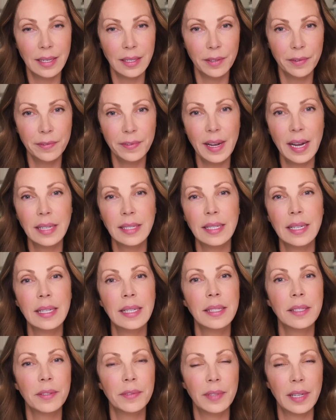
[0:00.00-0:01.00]
infect any
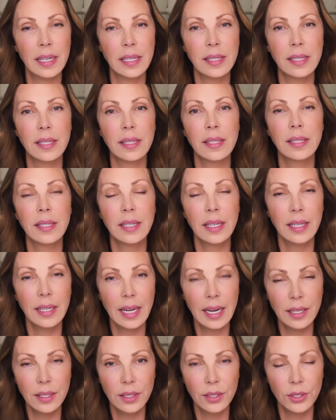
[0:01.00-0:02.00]
devices
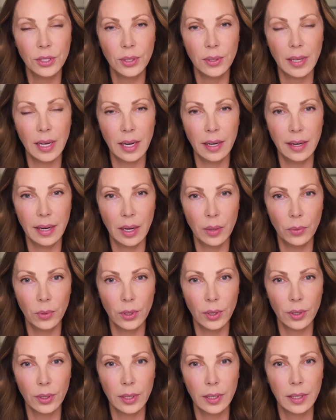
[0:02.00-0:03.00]
connected to that
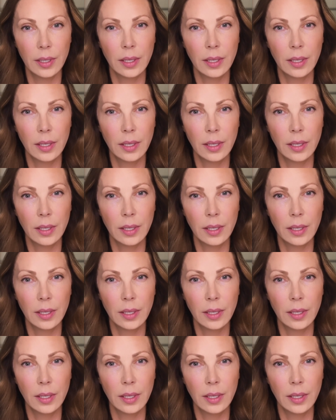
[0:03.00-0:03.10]
network.